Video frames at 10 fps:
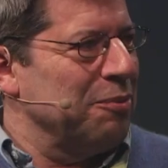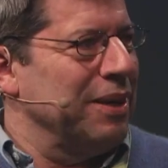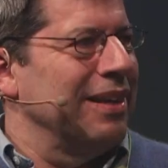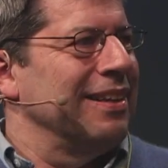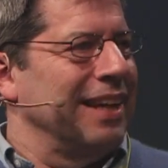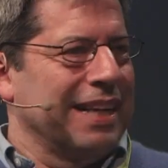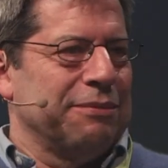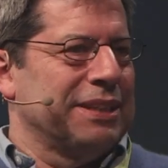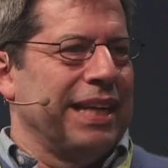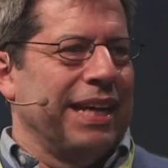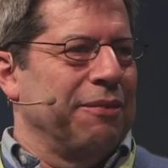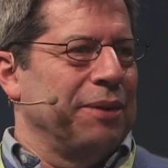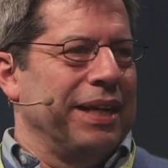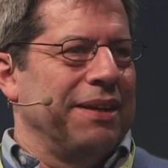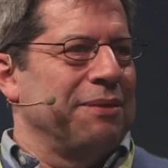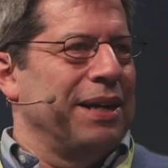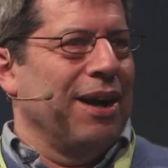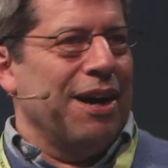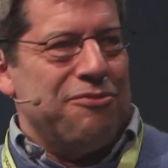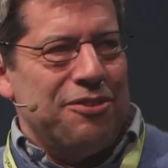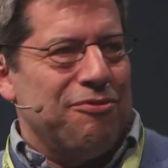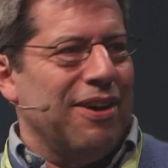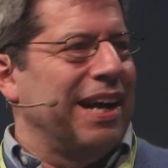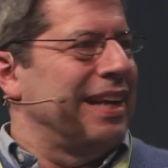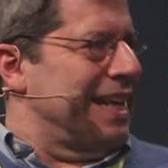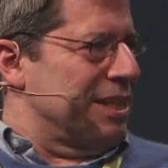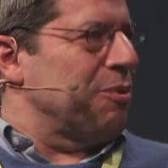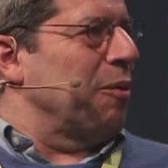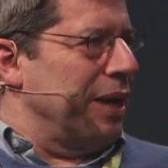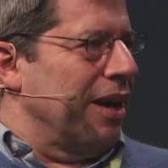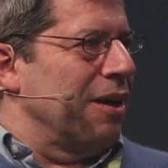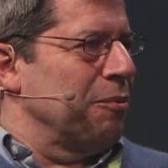one. Like I was saying, we often find that's where we are.